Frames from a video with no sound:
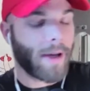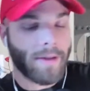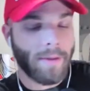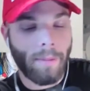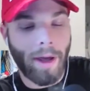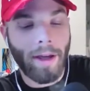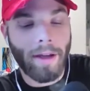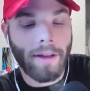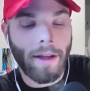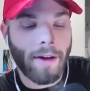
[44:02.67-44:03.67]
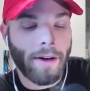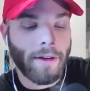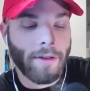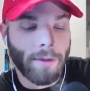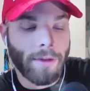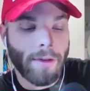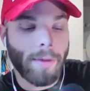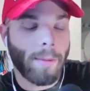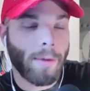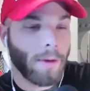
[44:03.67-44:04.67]
some bank in the areas where some of the
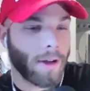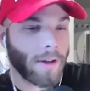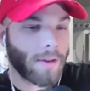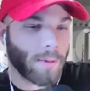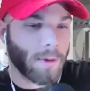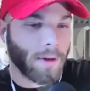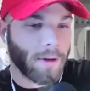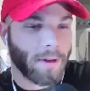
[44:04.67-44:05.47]
protests went on.